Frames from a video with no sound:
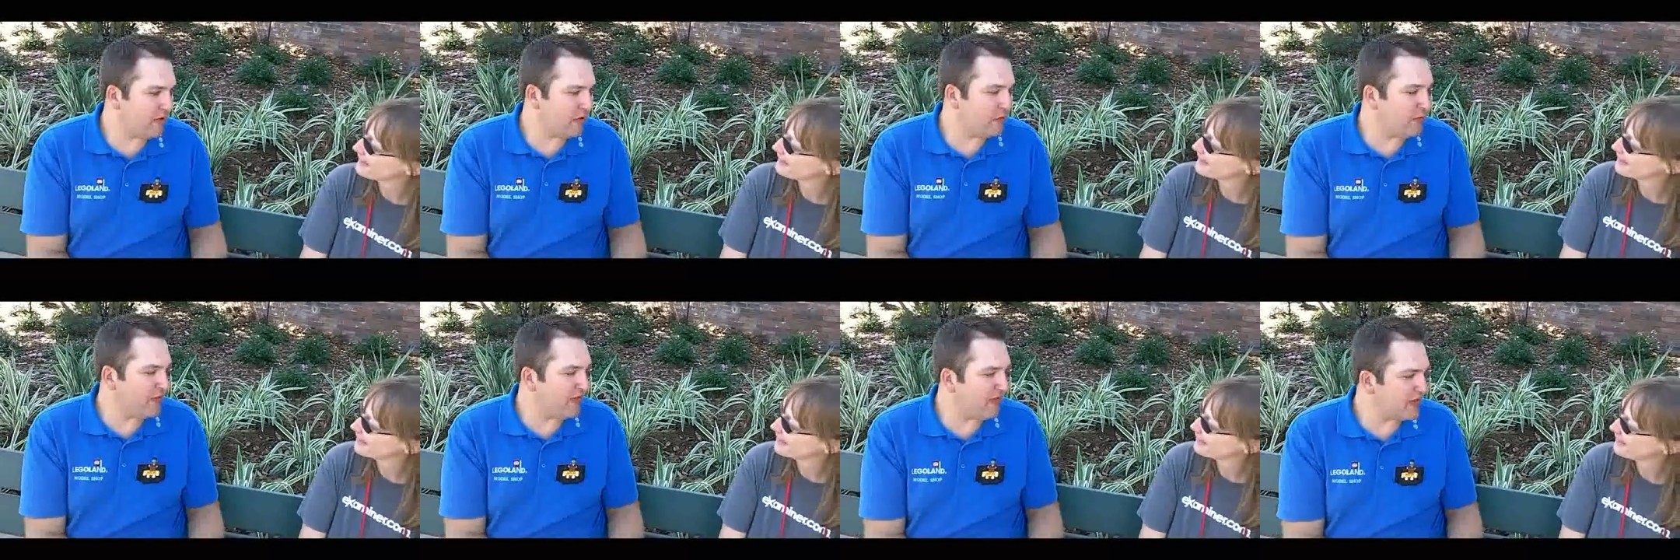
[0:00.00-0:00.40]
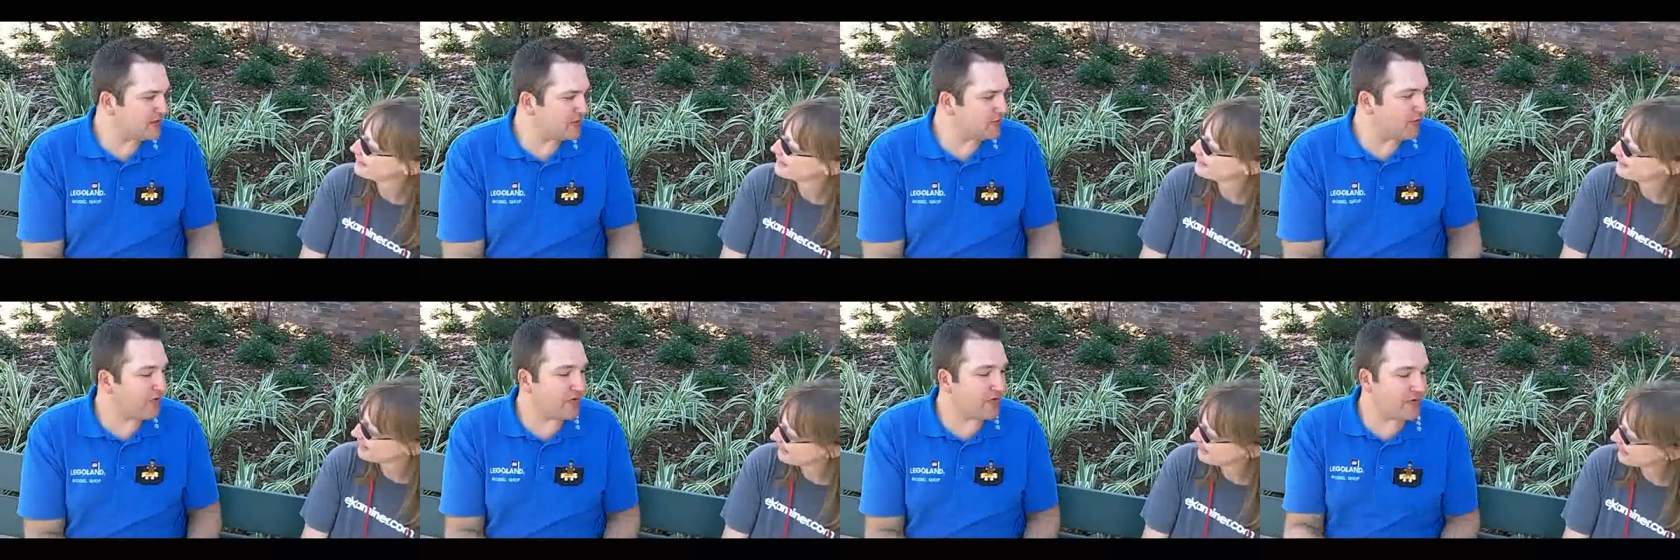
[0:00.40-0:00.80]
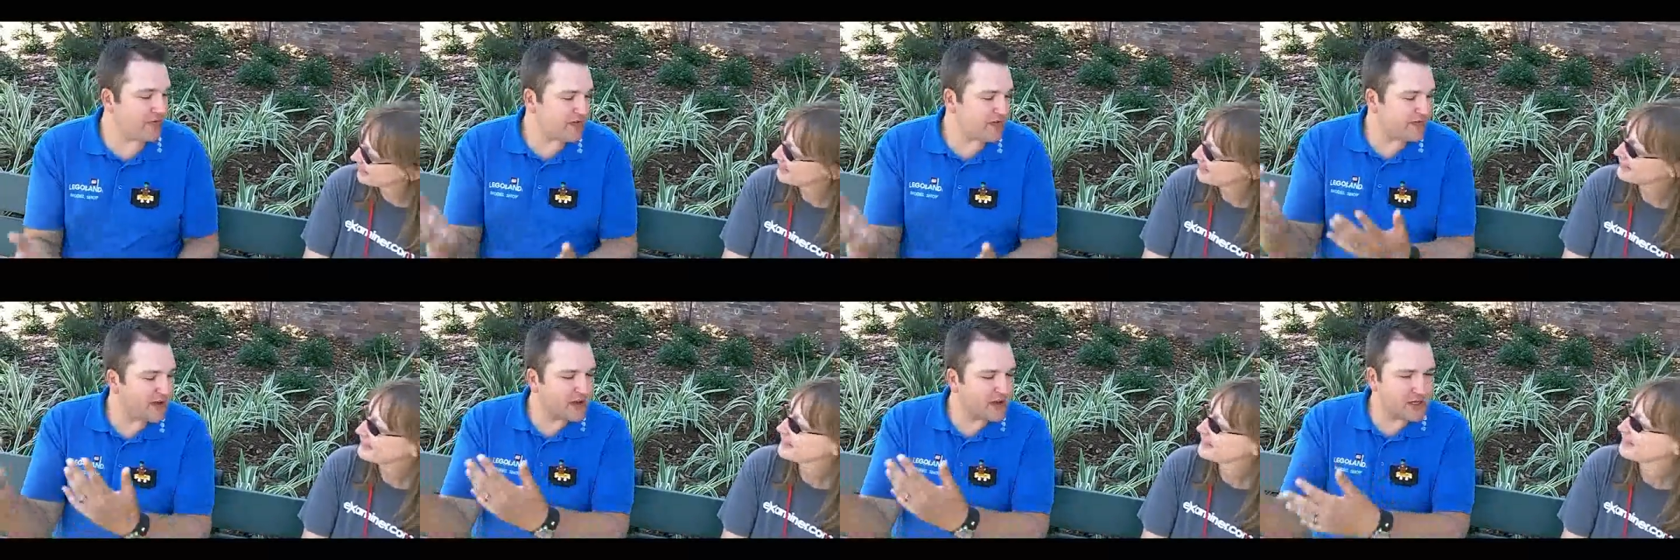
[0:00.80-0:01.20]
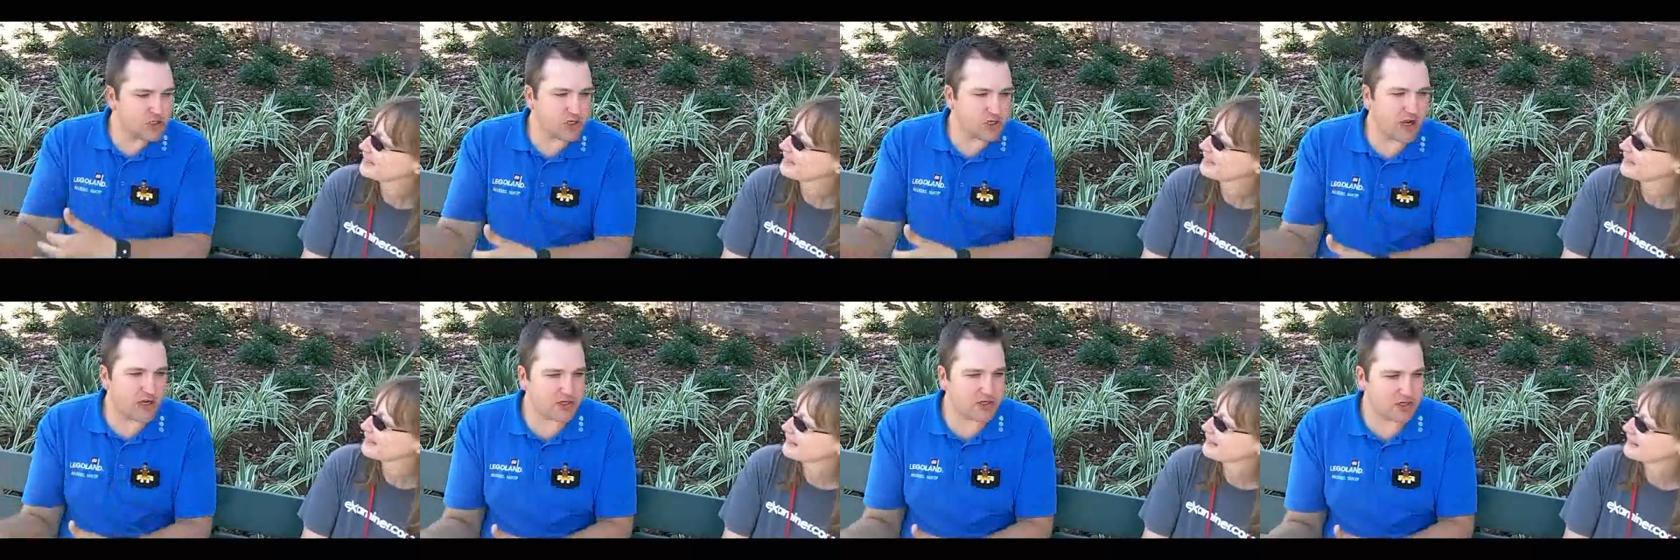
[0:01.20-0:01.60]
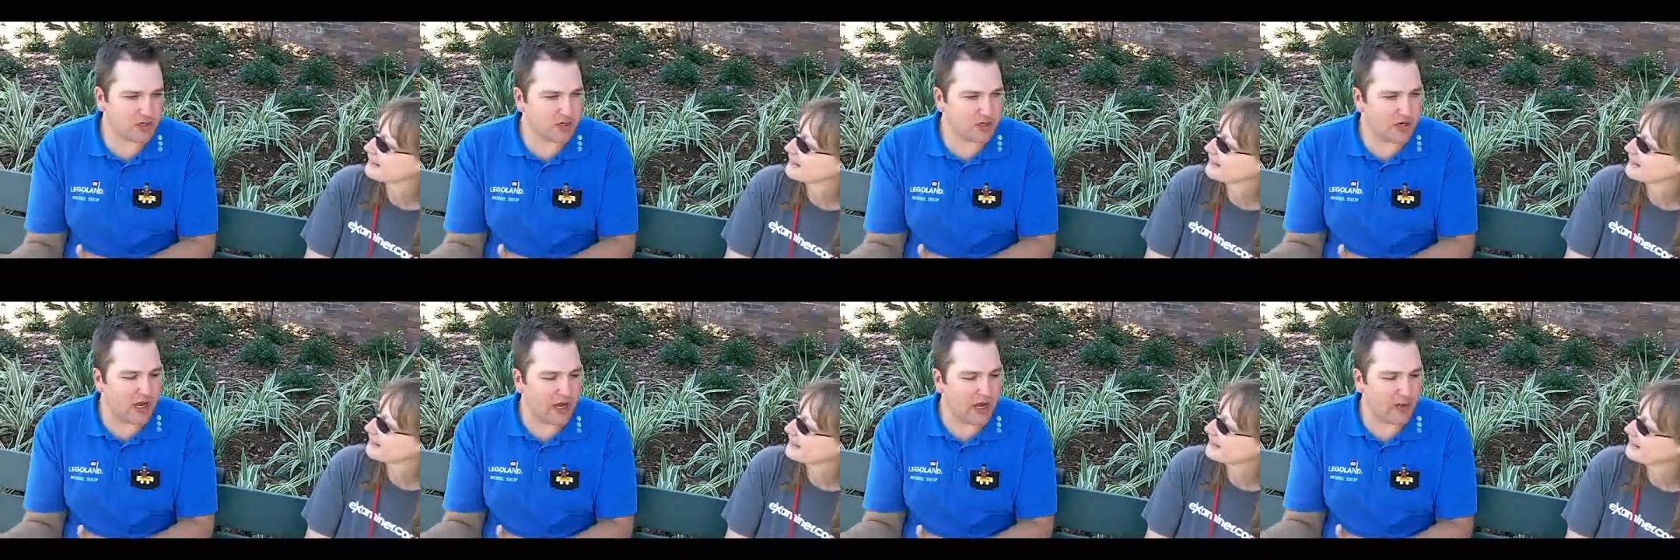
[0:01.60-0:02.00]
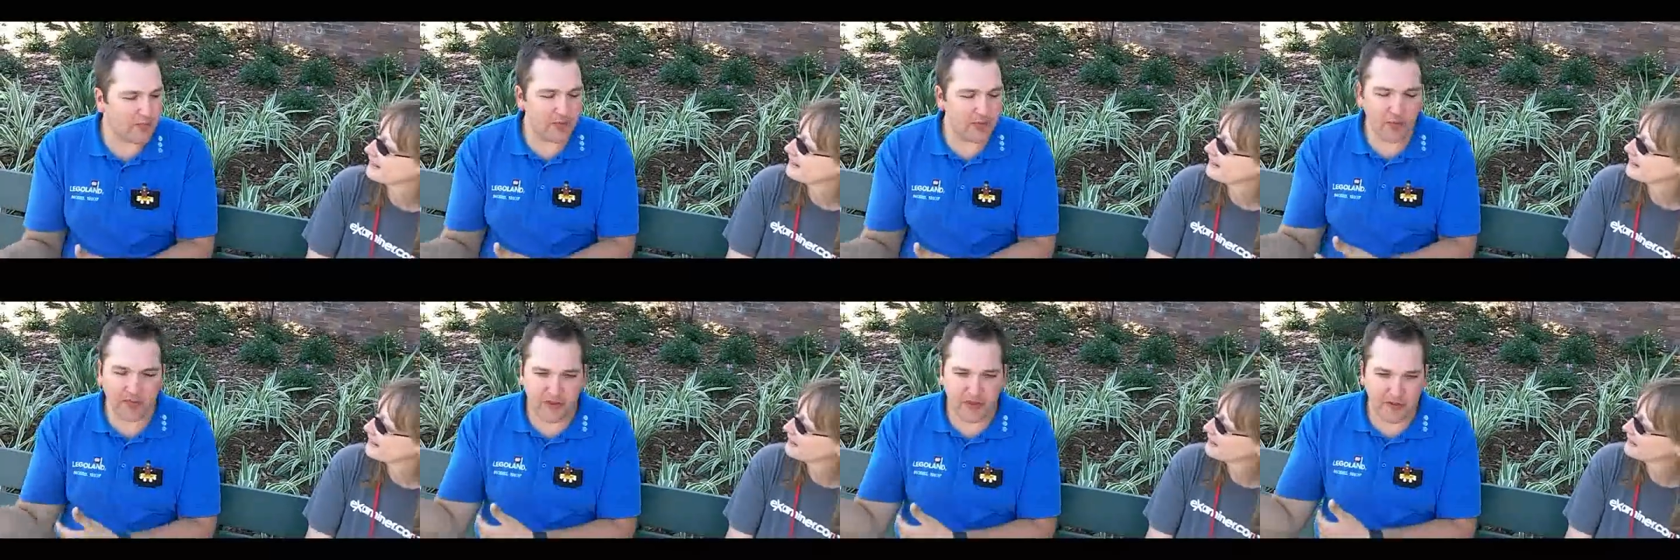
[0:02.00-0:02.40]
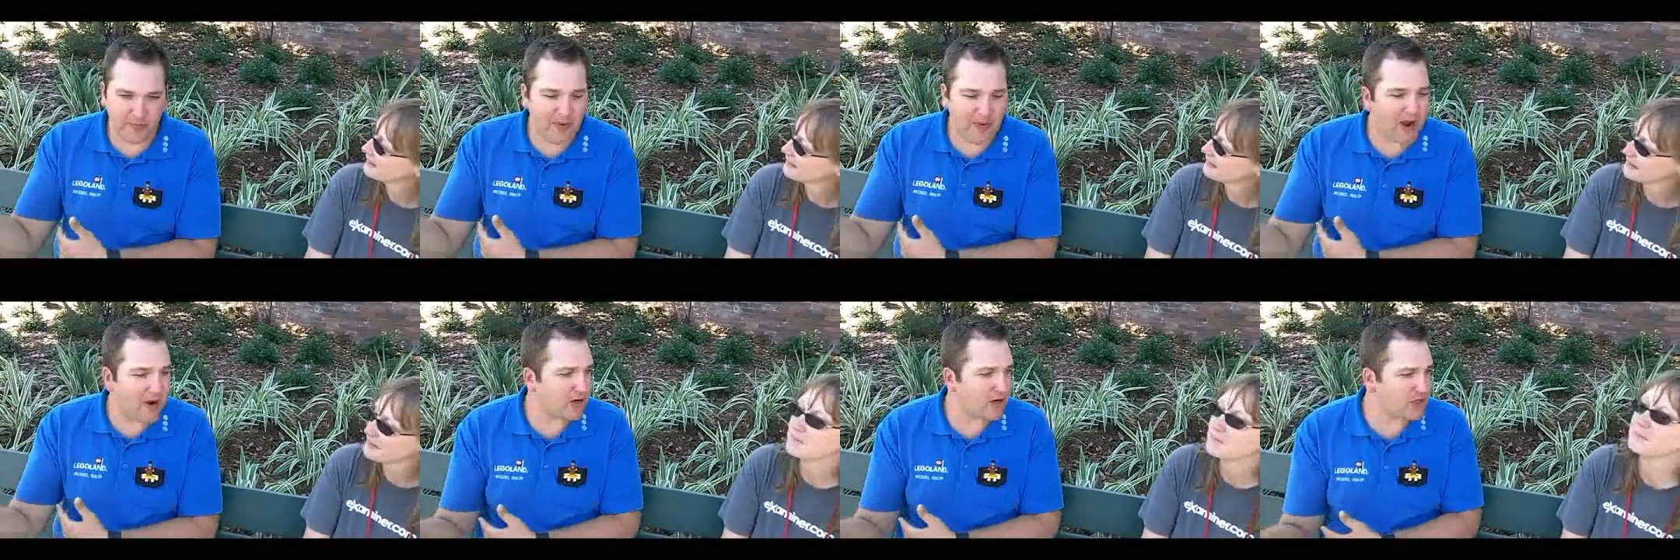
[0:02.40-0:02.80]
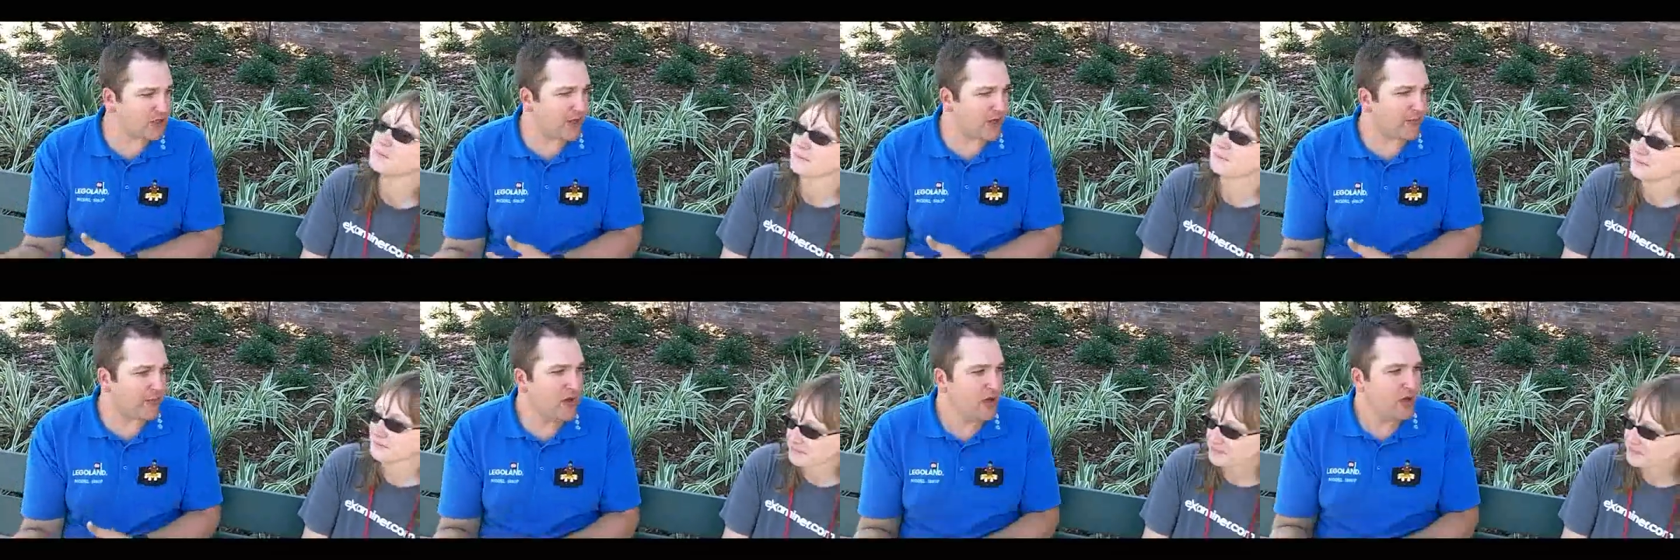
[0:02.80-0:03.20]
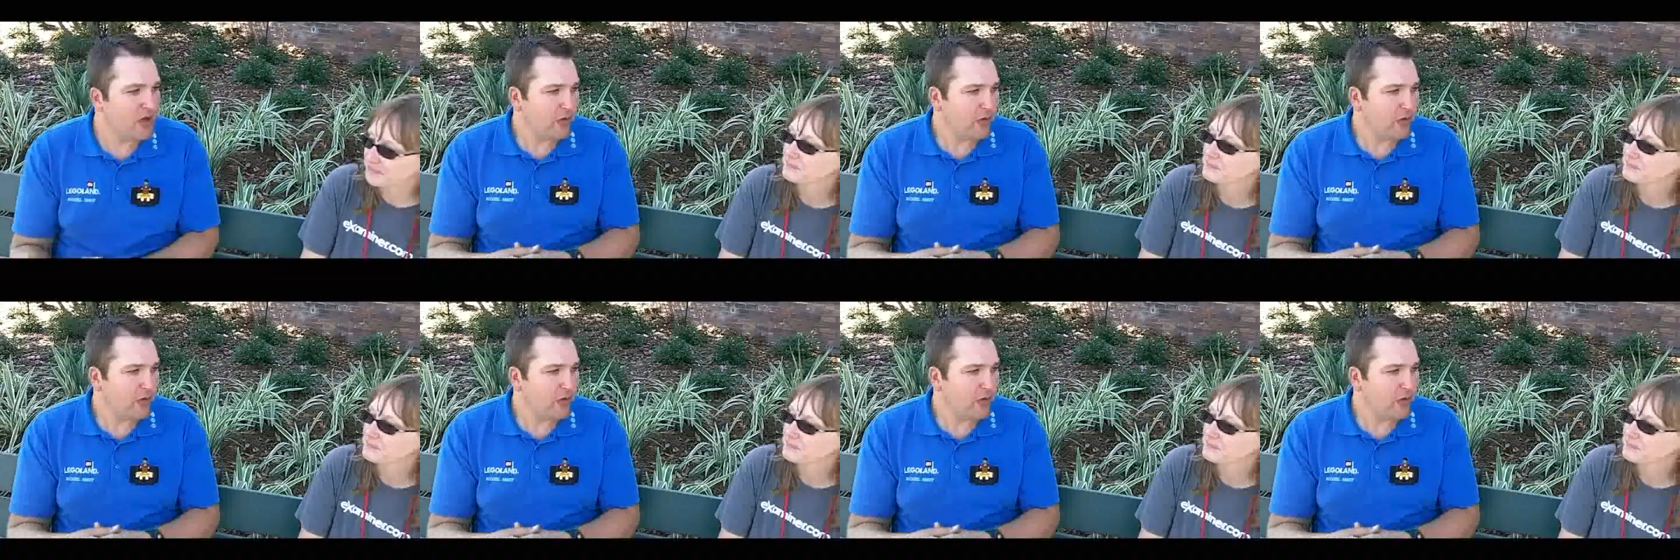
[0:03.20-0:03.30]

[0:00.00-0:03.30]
Good with this, or the sunken treasure with a pirate ship.